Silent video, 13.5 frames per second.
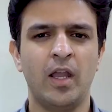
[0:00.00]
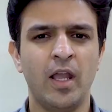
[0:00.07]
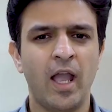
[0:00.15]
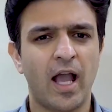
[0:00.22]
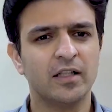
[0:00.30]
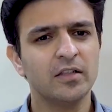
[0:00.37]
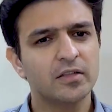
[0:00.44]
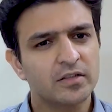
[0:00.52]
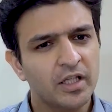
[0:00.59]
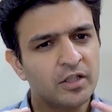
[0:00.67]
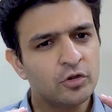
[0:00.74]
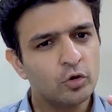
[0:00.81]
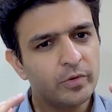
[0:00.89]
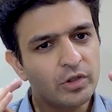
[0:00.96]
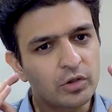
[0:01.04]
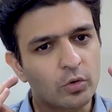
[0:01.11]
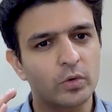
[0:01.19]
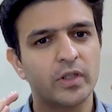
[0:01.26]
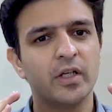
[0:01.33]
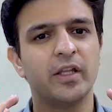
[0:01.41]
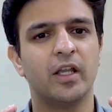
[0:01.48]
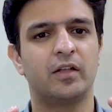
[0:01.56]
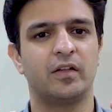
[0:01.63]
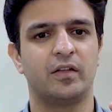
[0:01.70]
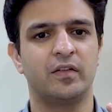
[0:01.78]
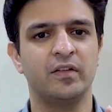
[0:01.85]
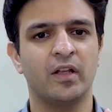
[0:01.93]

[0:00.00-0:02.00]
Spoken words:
And the thing to be noted here is